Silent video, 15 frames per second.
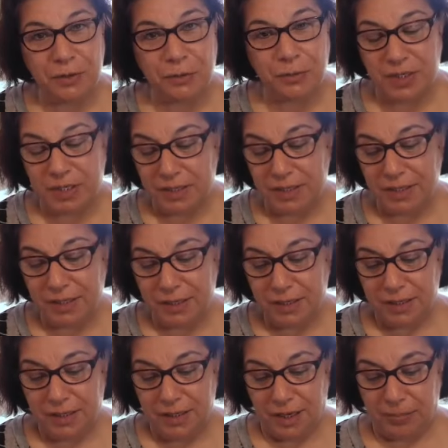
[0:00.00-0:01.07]
I really
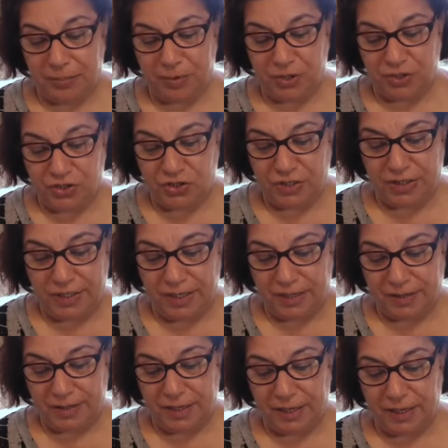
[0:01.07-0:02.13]

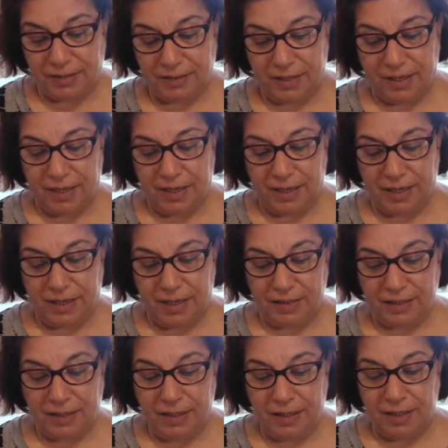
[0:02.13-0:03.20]
appreciate that,
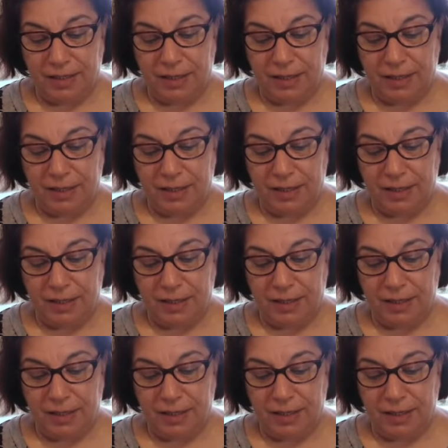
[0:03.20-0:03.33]
and